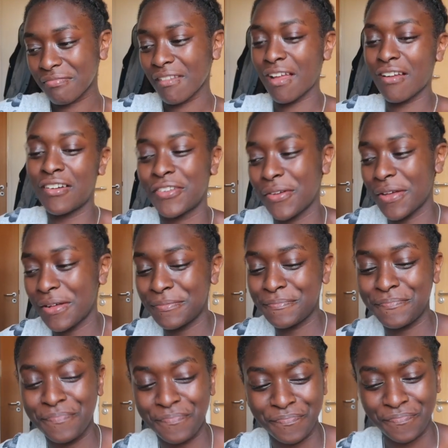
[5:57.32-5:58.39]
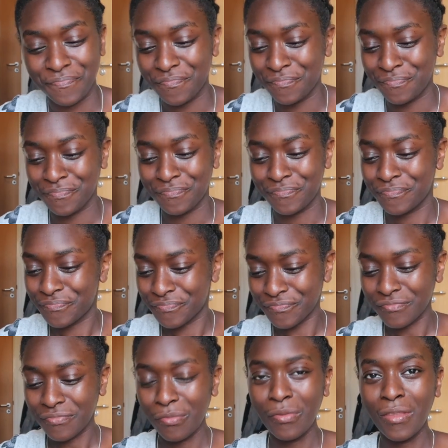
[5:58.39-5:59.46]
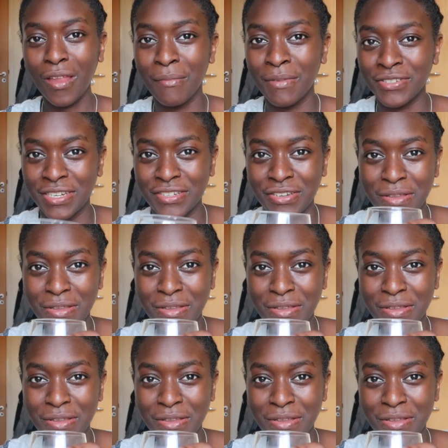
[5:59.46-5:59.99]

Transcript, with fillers: I can't do it. I'm literally